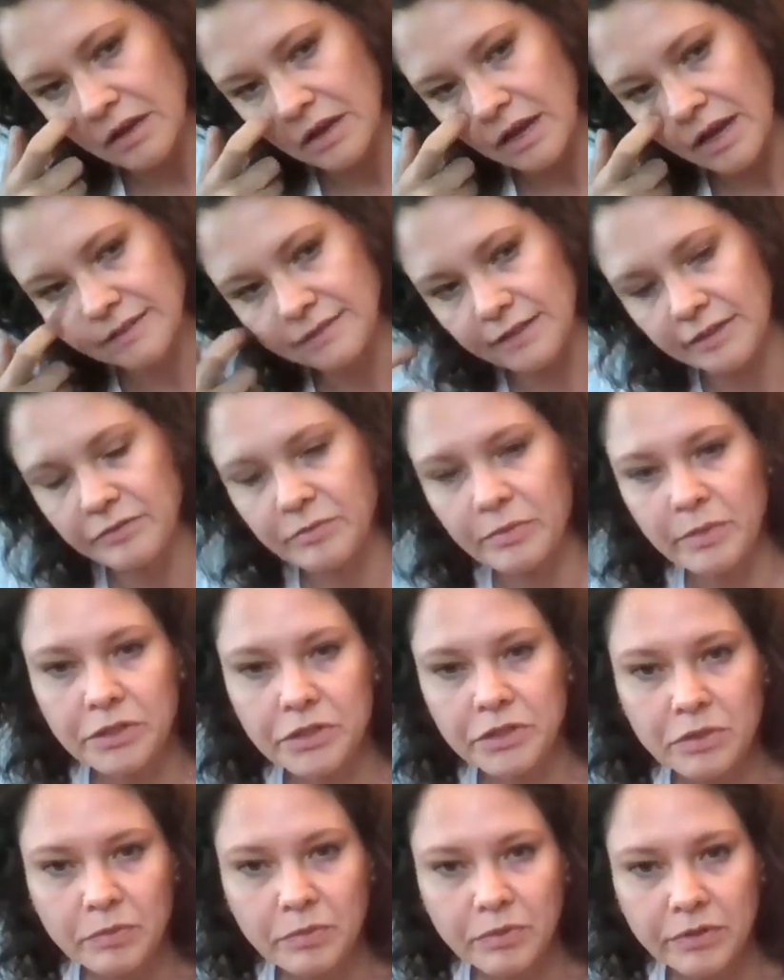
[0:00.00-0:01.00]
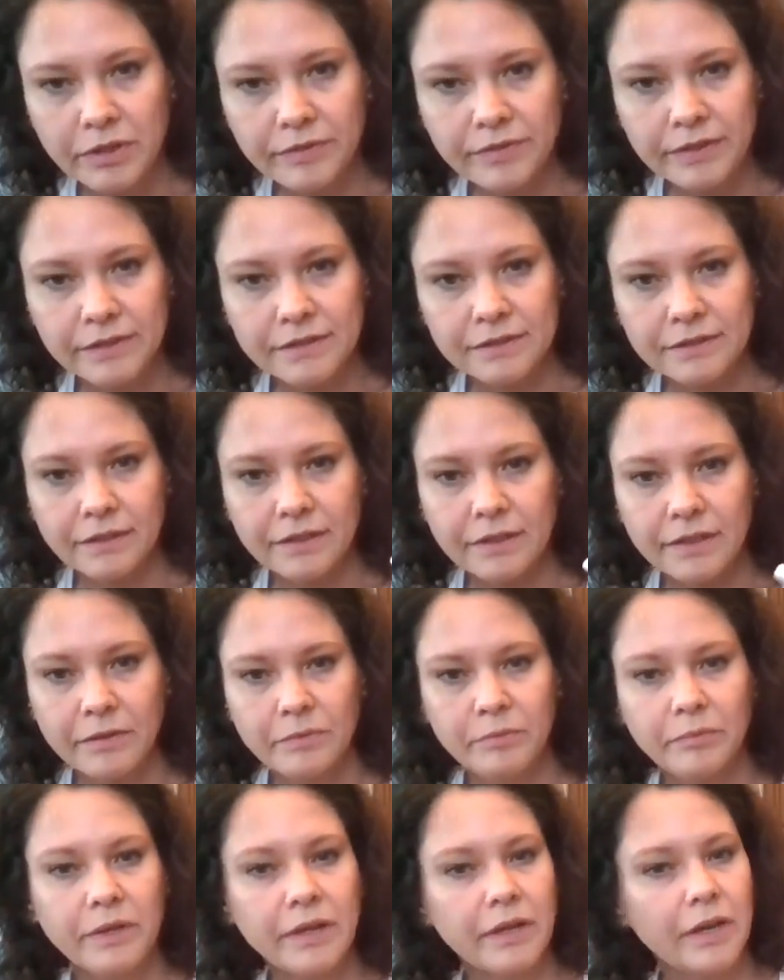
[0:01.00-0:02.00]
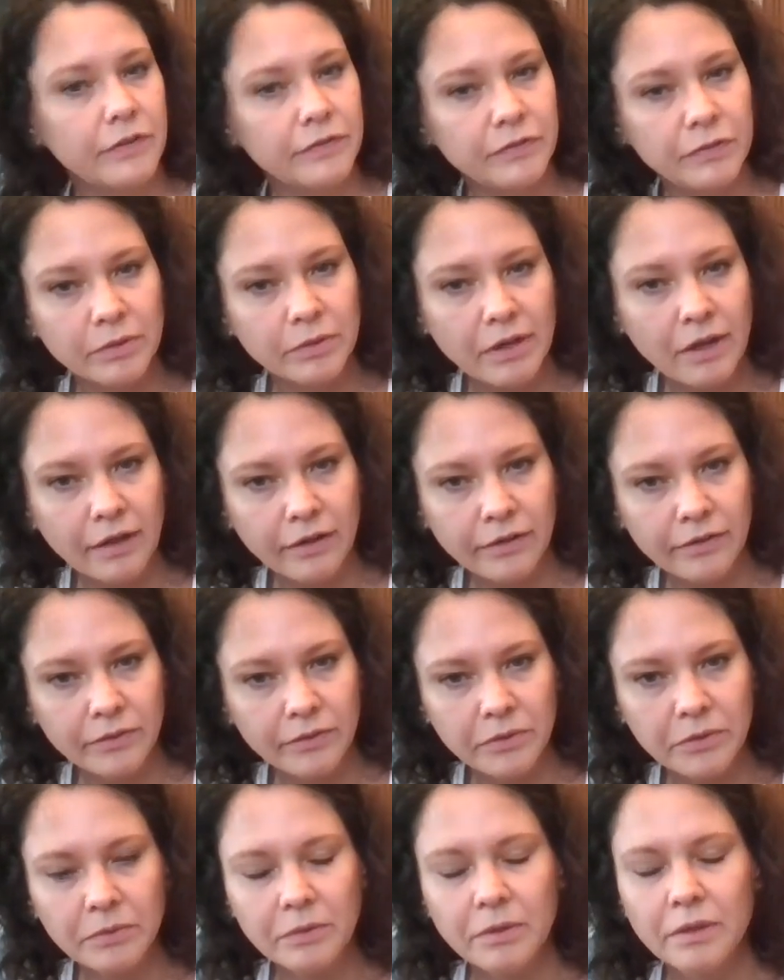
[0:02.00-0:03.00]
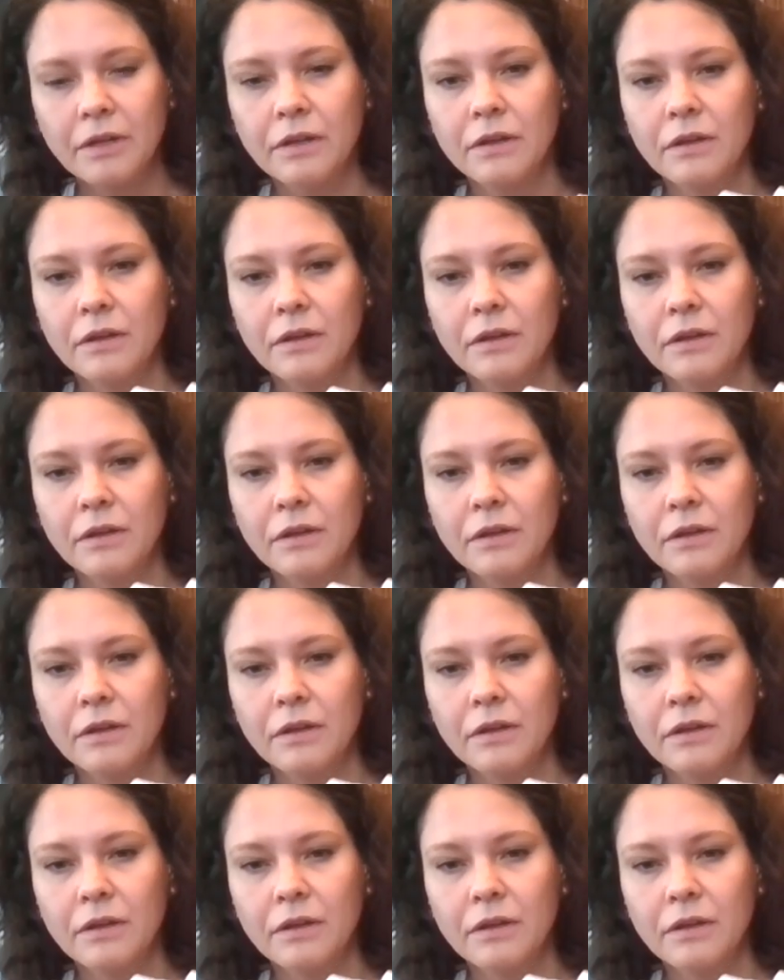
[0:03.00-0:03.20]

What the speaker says: As I've mentioned previously, be careful with hot glue.